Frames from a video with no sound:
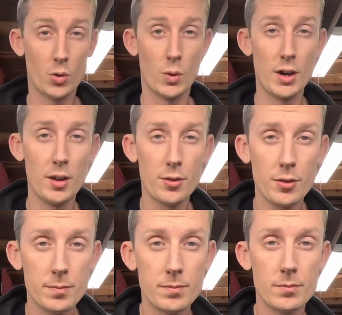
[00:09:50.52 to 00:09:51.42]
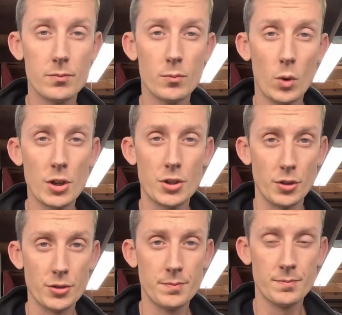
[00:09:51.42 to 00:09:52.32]
was
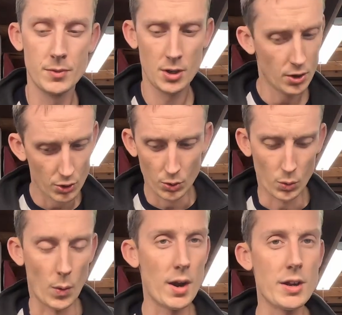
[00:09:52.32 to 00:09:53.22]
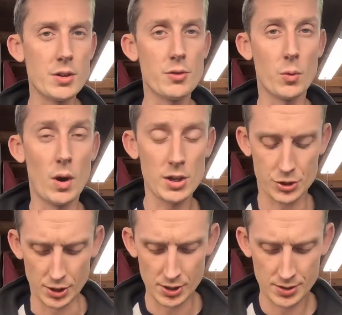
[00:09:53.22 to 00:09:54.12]
washers. Why not use a
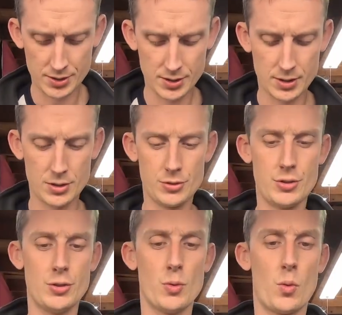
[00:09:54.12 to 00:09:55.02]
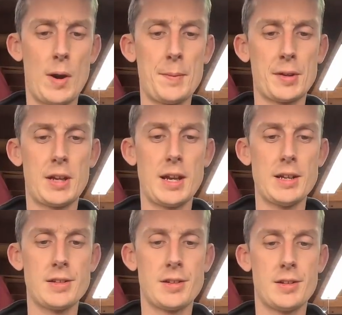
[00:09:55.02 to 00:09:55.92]
washer to
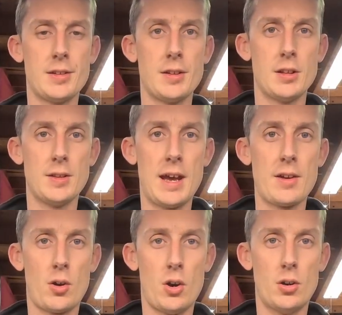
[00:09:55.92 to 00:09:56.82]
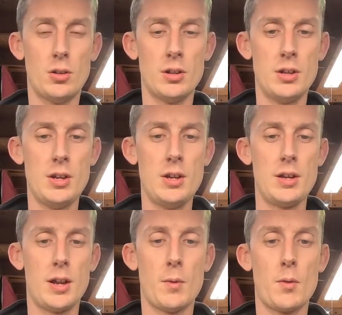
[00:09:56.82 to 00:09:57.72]
replicate that hole?
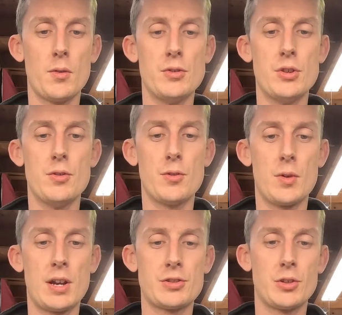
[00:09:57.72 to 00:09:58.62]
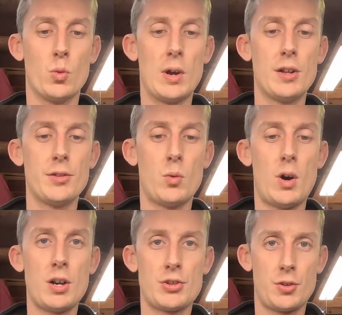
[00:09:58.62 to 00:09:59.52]
And what we would do is we'd actually weld the
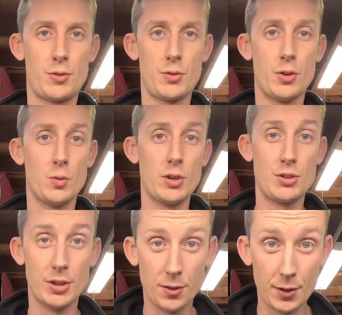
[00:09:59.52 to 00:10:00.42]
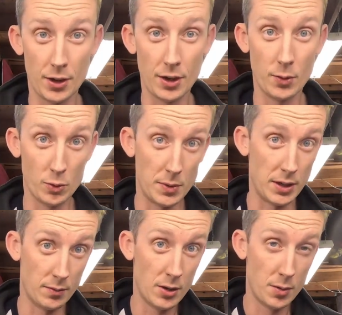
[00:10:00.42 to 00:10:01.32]
washer through, which in theory will
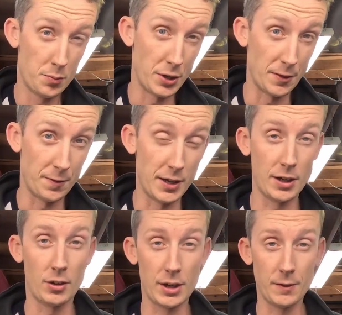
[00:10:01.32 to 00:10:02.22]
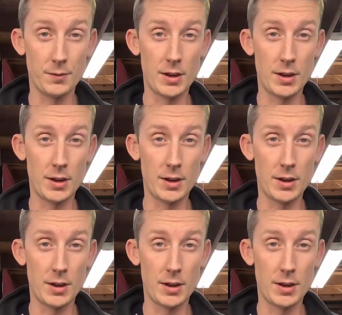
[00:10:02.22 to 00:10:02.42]
be pretty thick, or I could